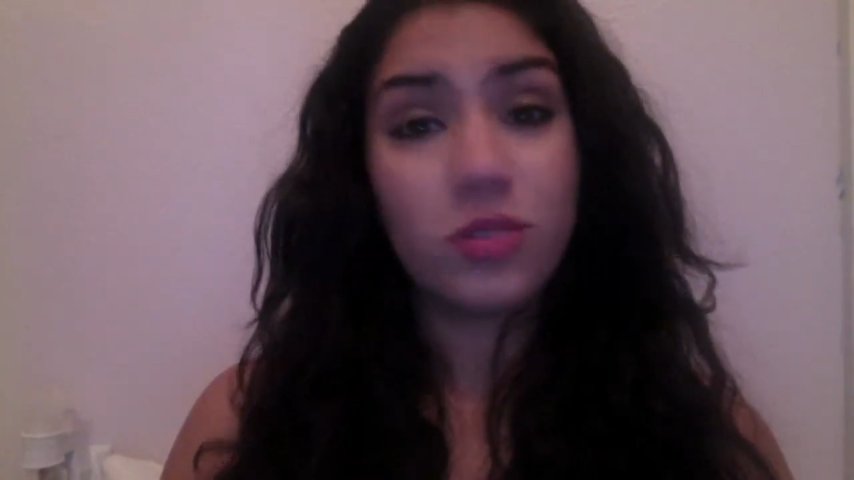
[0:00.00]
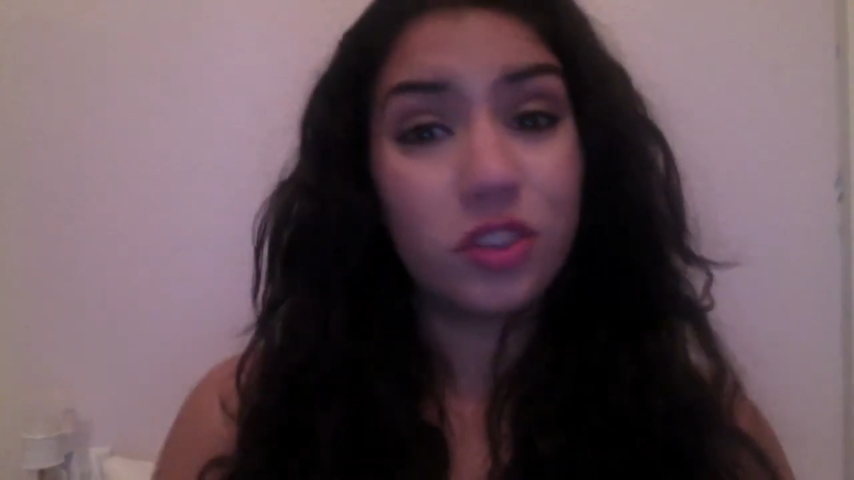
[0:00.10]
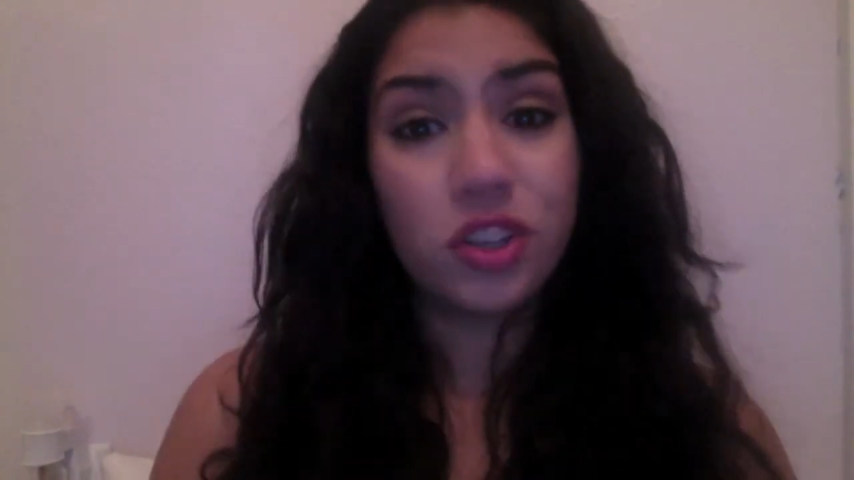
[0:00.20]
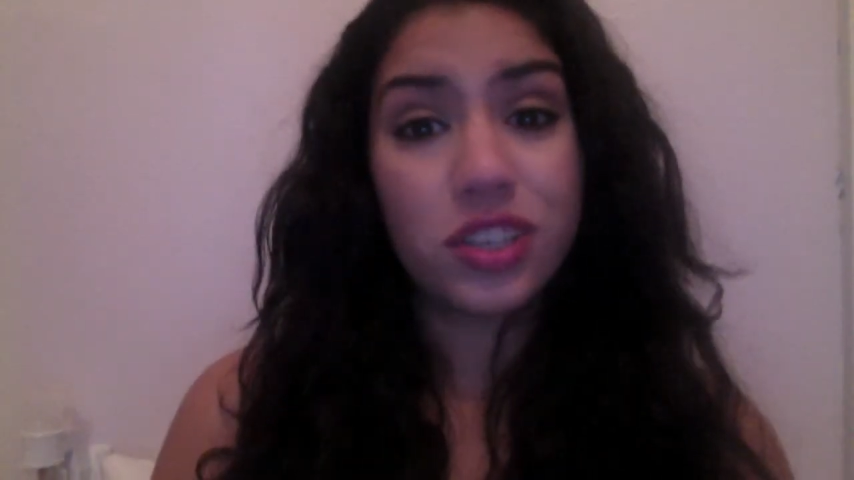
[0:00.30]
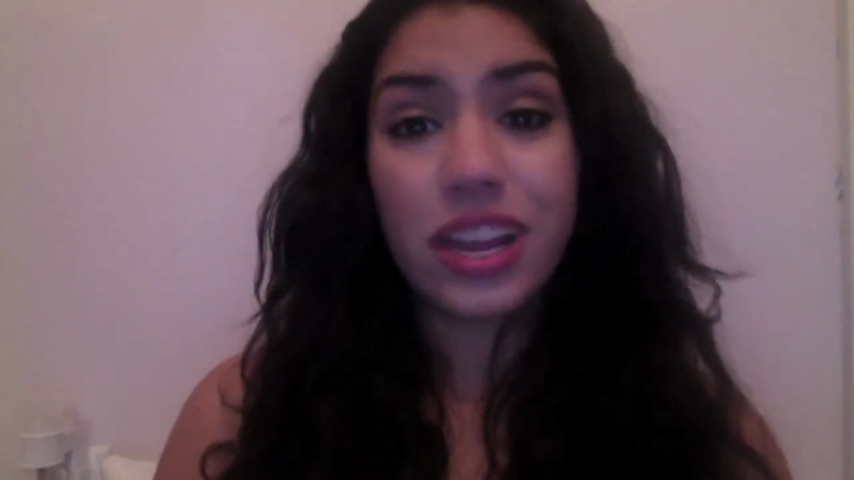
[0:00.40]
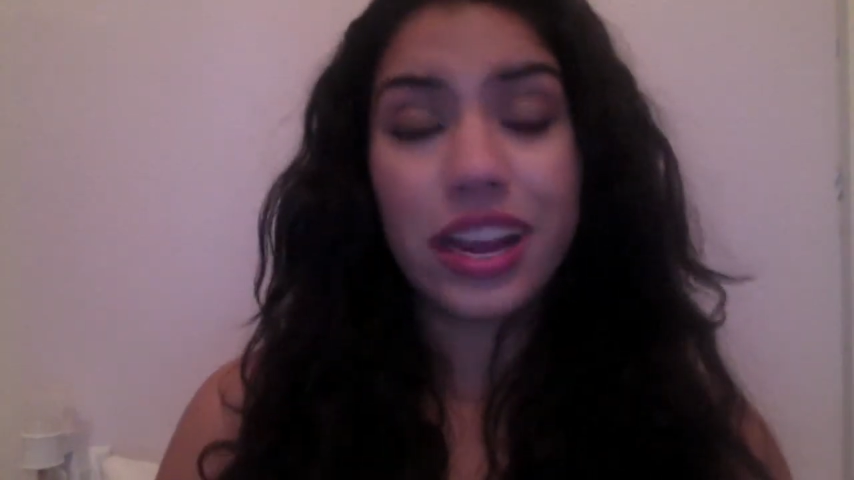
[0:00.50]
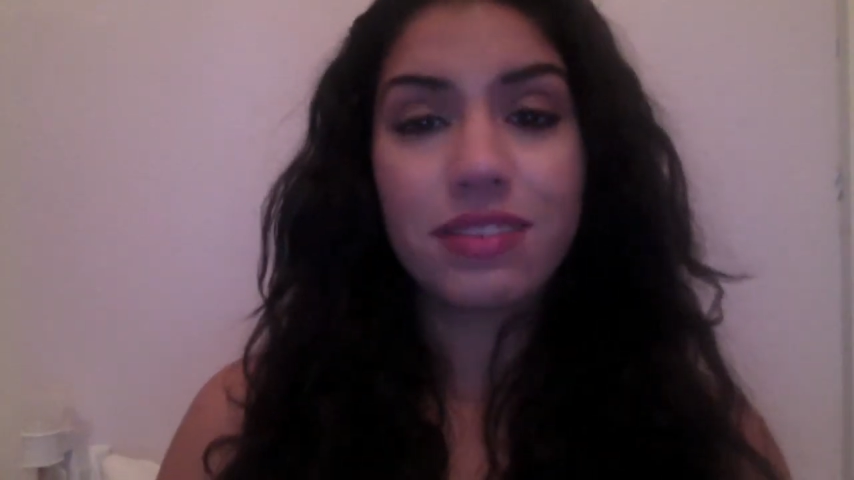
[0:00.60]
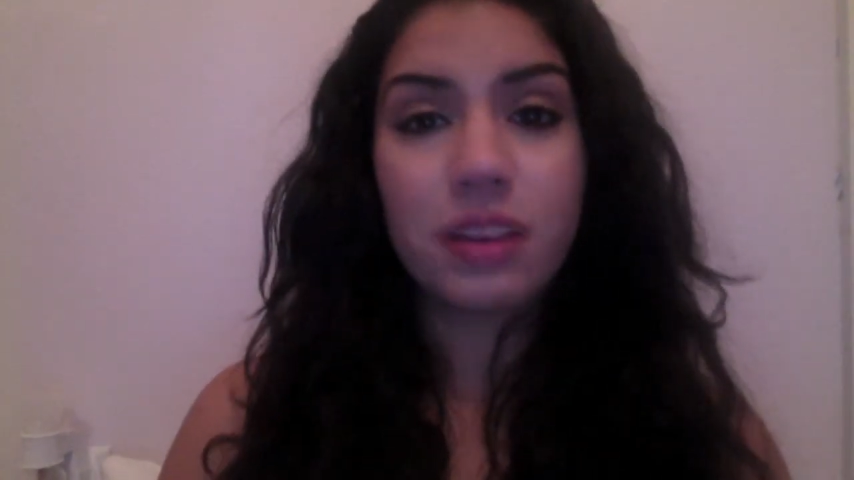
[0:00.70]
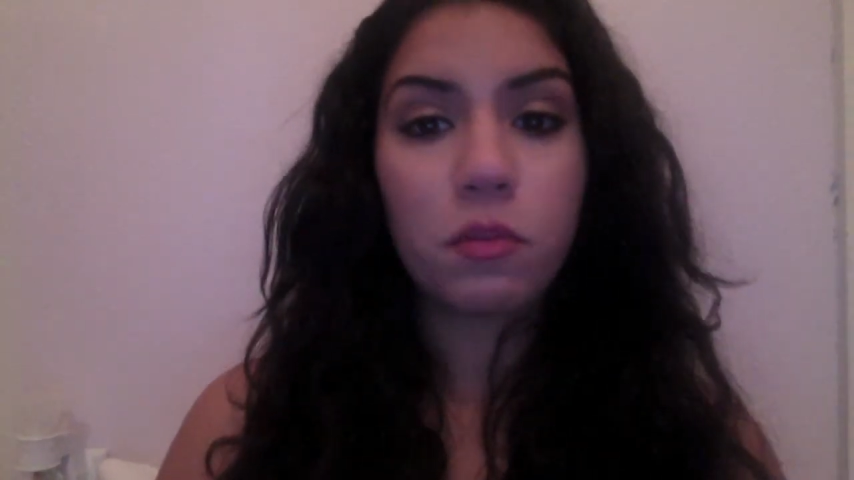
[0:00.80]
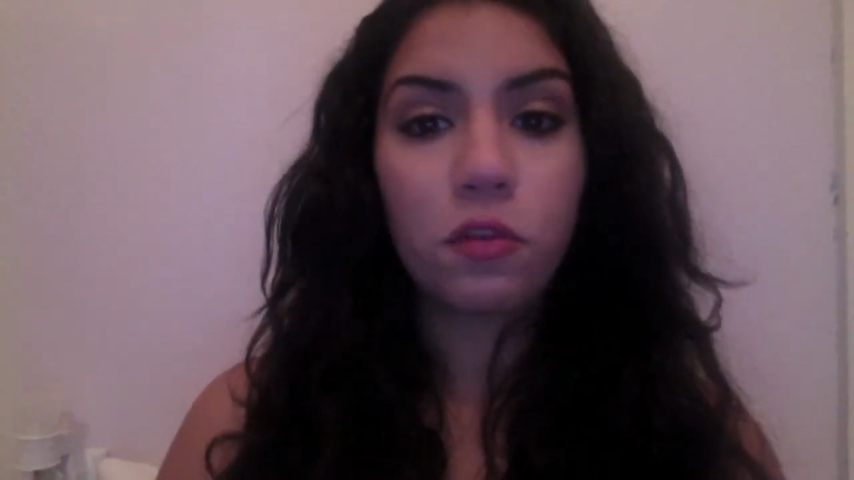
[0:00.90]
Your, like I
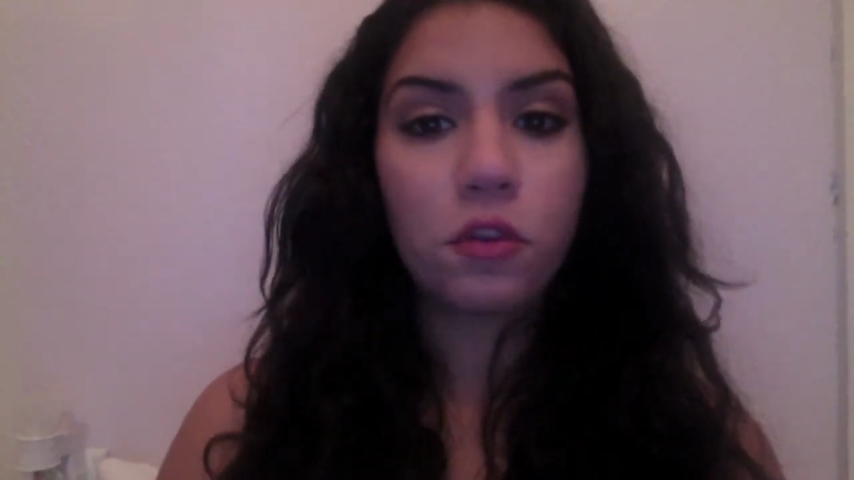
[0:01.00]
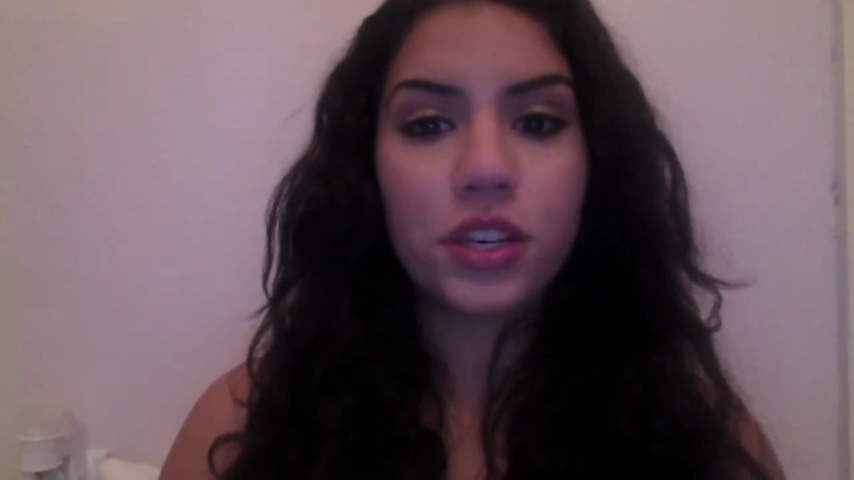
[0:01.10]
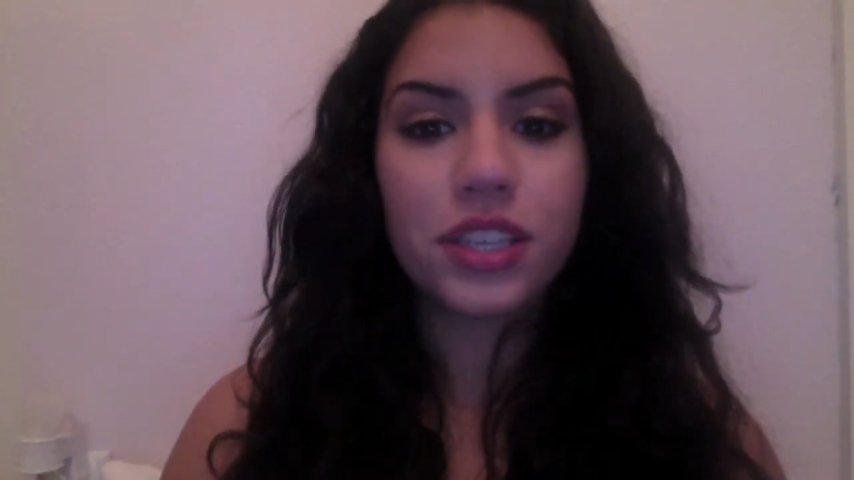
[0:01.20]
said before, your